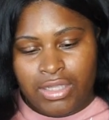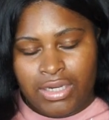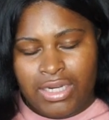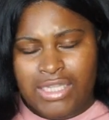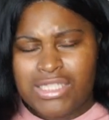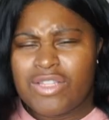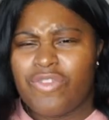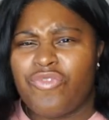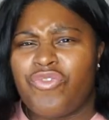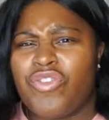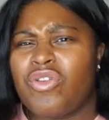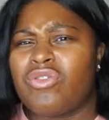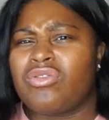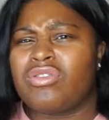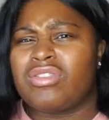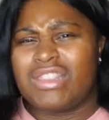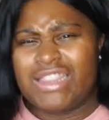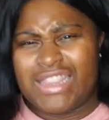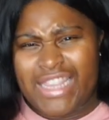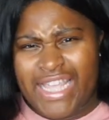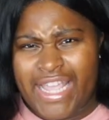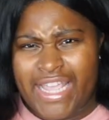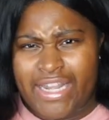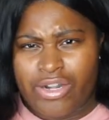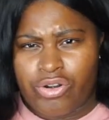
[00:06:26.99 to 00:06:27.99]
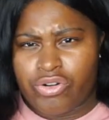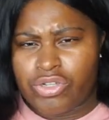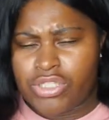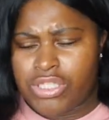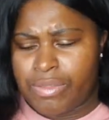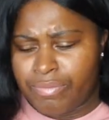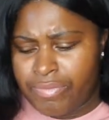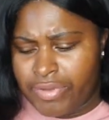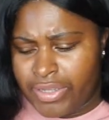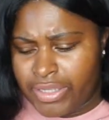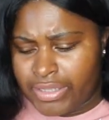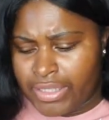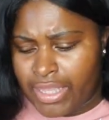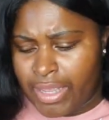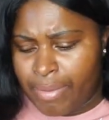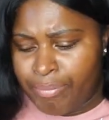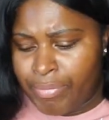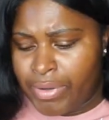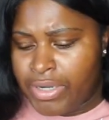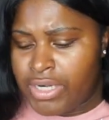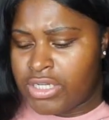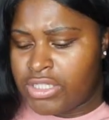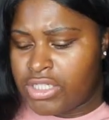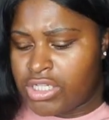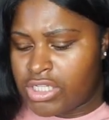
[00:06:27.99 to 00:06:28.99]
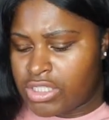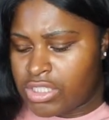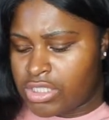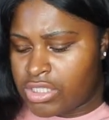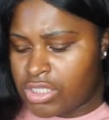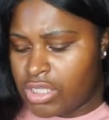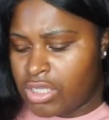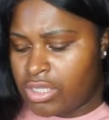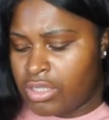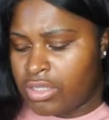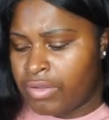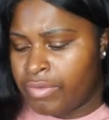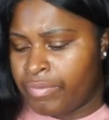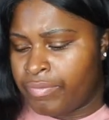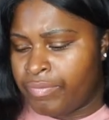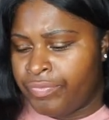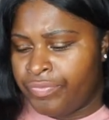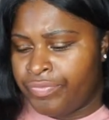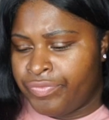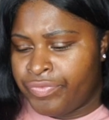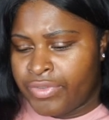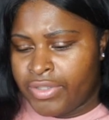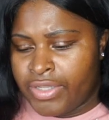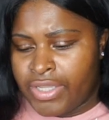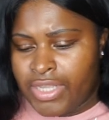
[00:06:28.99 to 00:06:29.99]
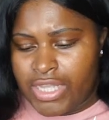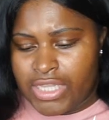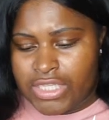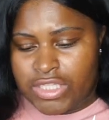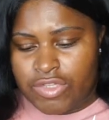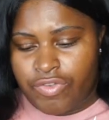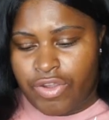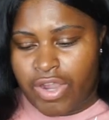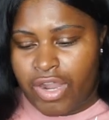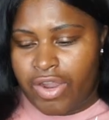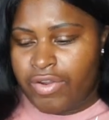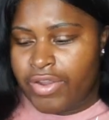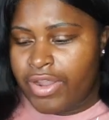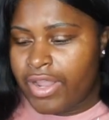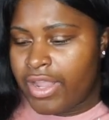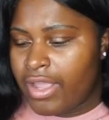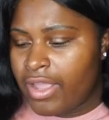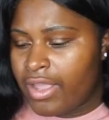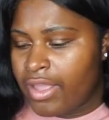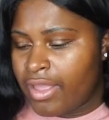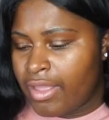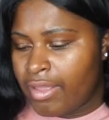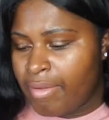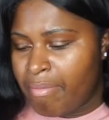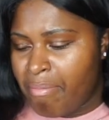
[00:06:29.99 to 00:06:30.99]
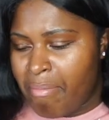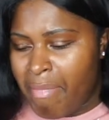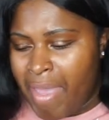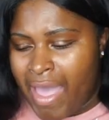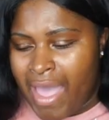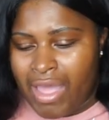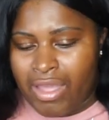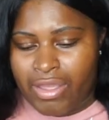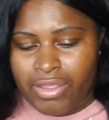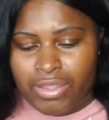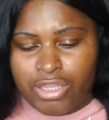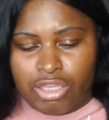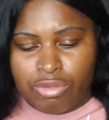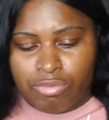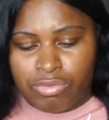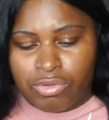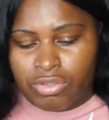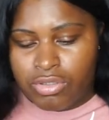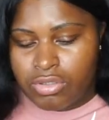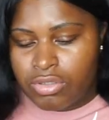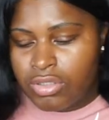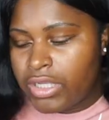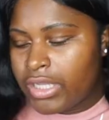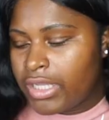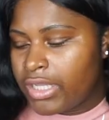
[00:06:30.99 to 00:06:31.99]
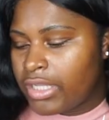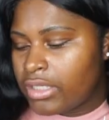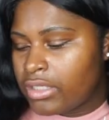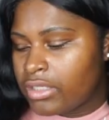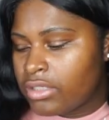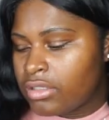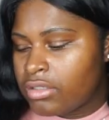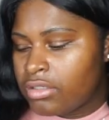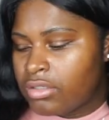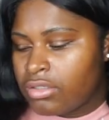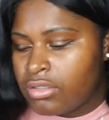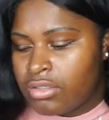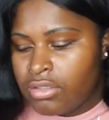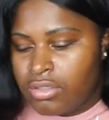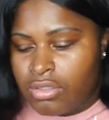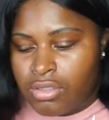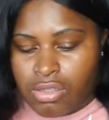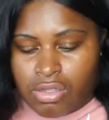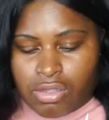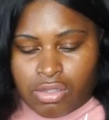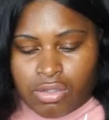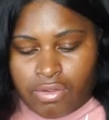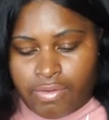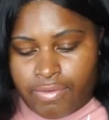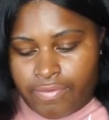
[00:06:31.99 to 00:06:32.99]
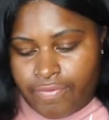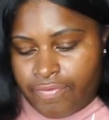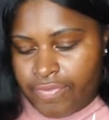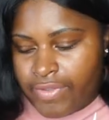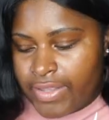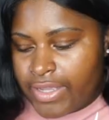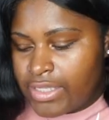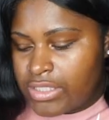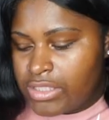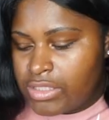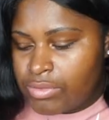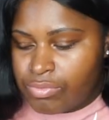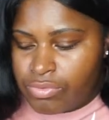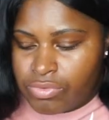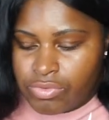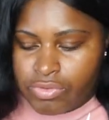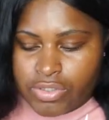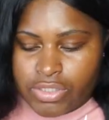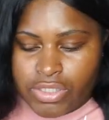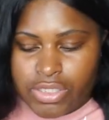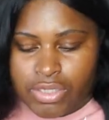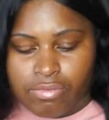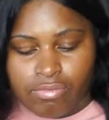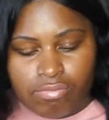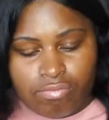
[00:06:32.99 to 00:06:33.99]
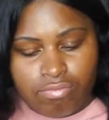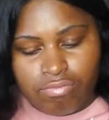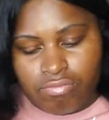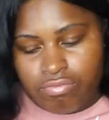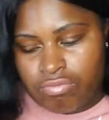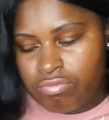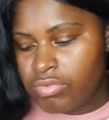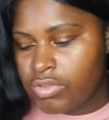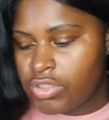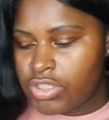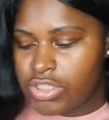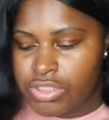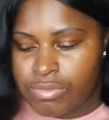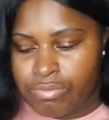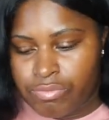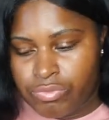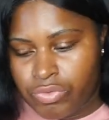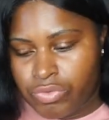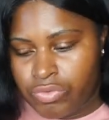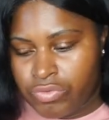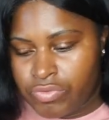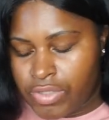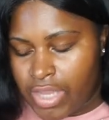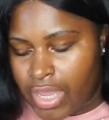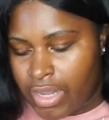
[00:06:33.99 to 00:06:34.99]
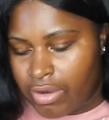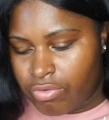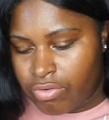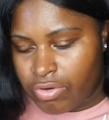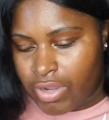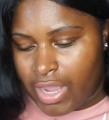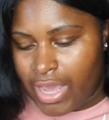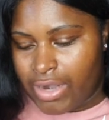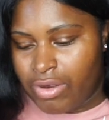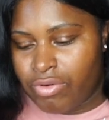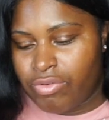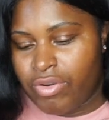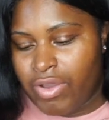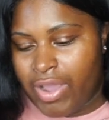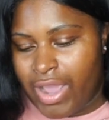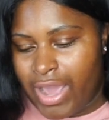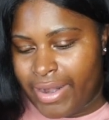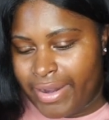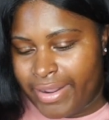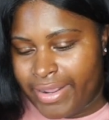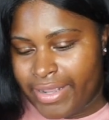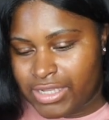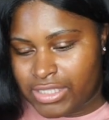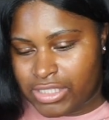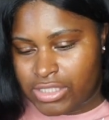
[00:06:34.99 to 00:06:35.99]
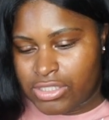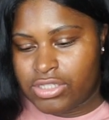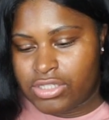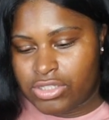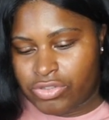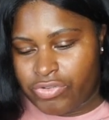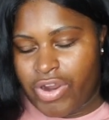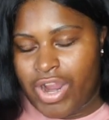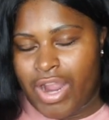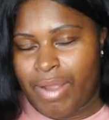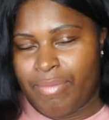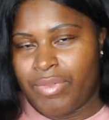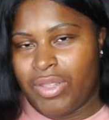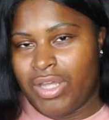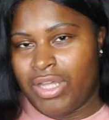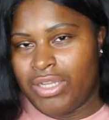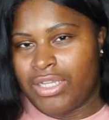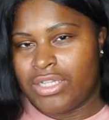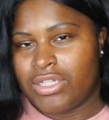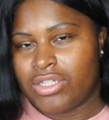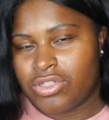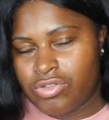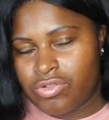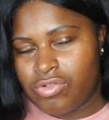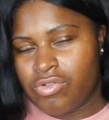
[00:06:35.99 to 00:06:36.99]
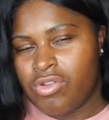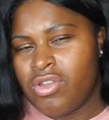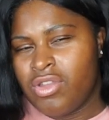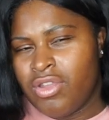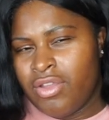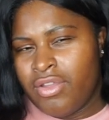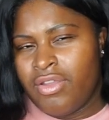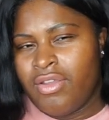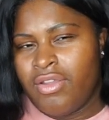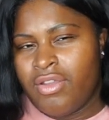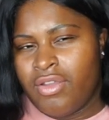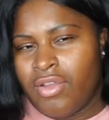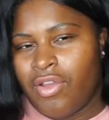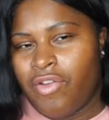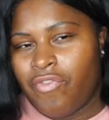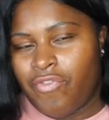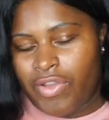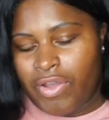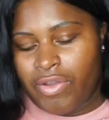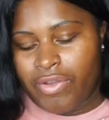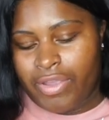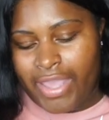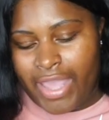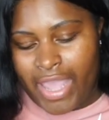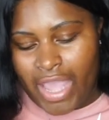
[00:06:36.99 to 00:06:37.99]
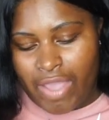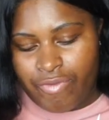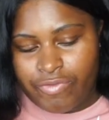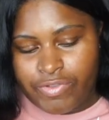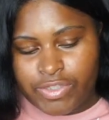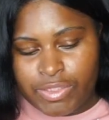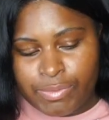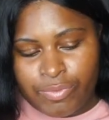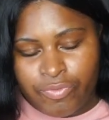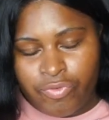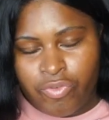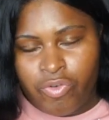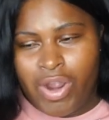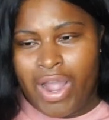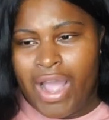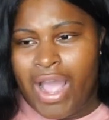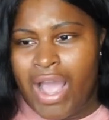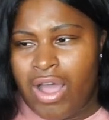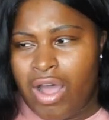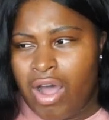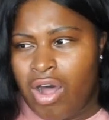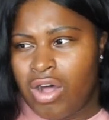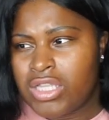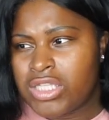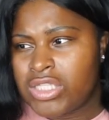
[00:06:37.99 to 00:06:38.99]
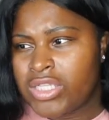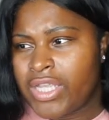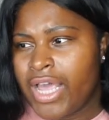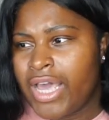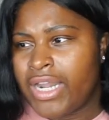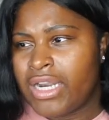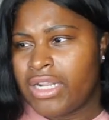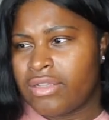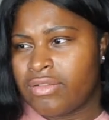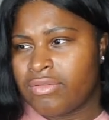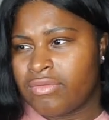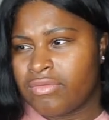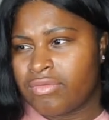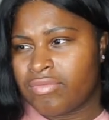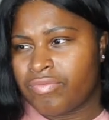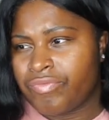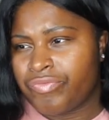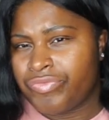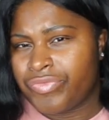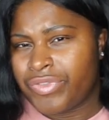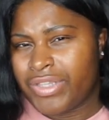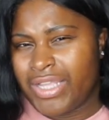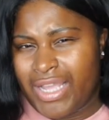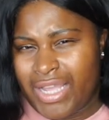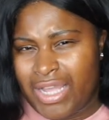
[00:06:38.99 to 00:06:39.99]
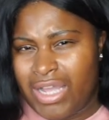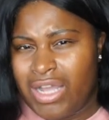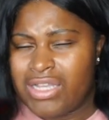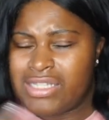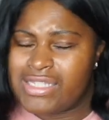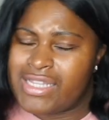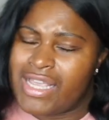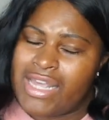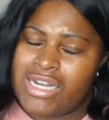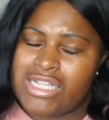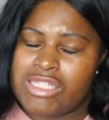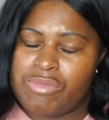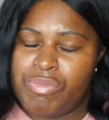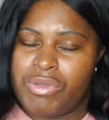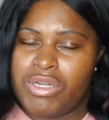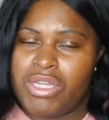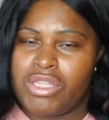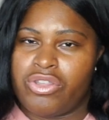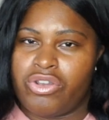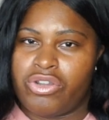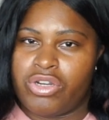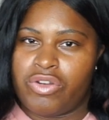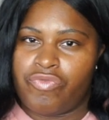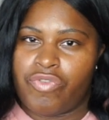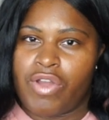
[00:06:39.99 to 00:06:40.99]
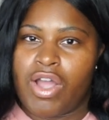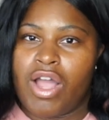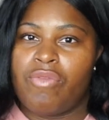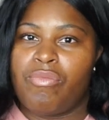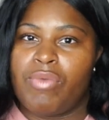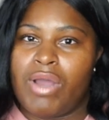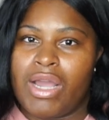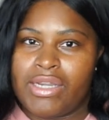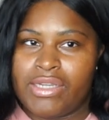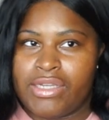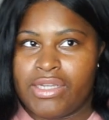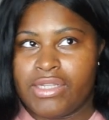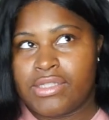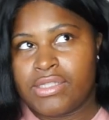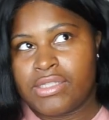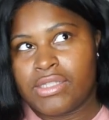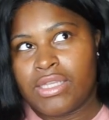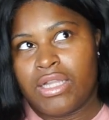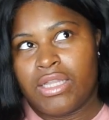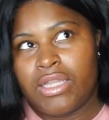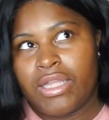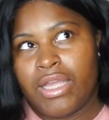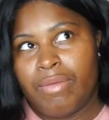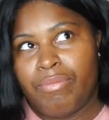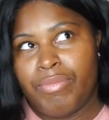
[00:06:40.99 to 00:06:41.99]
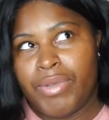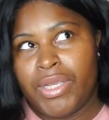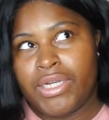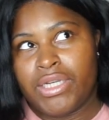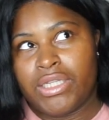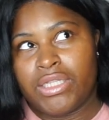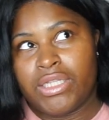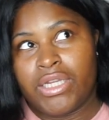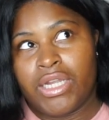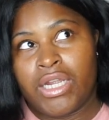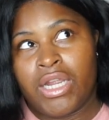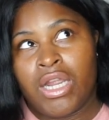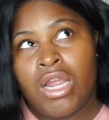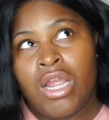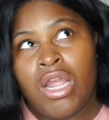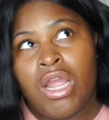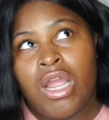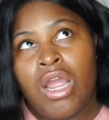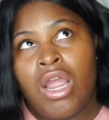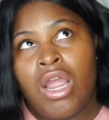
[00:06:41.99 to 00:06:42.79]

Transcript: doesn't feel thin or something like that, but it's very malleable and flexible, and it just moves. I don't know how to describe that unless you felt canvas before. I also had a Speedy 35. I did sell it at Bandolier.